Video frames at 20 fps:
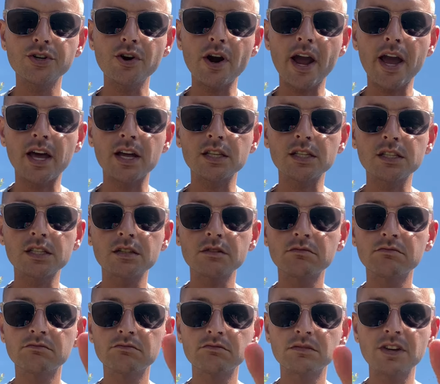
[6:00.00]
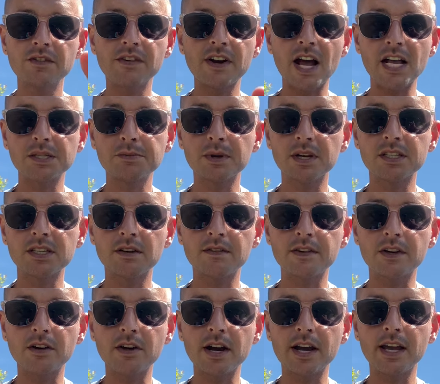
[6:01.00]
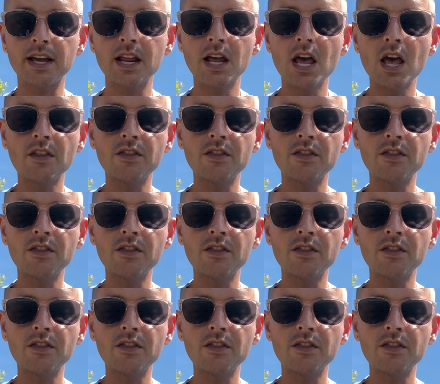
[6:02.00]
hands. Different aspects of it, all right?